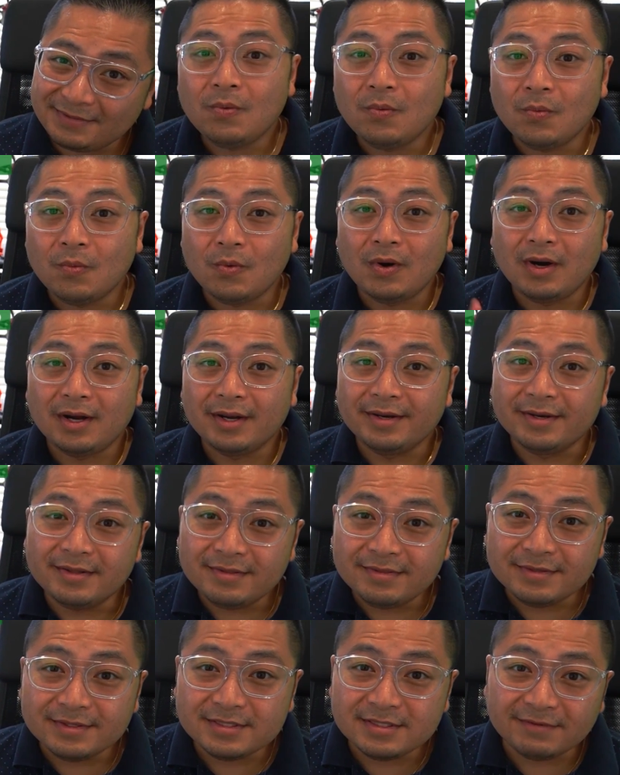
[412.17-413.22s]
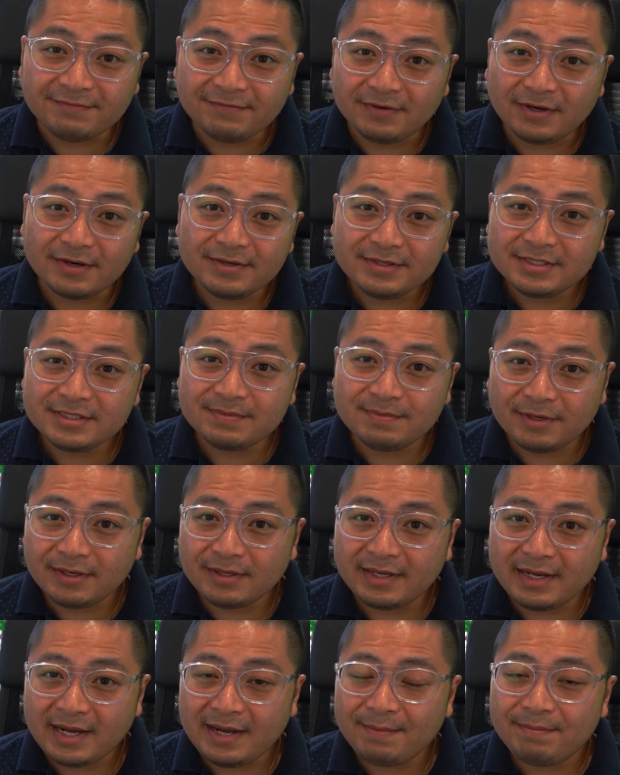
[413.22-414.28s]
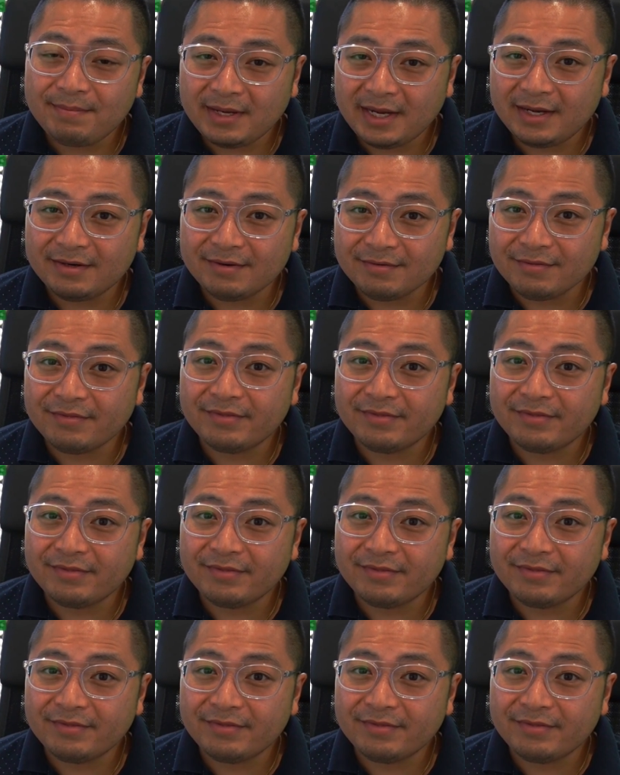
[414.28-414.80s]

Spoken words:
One, the Safari Smart App banner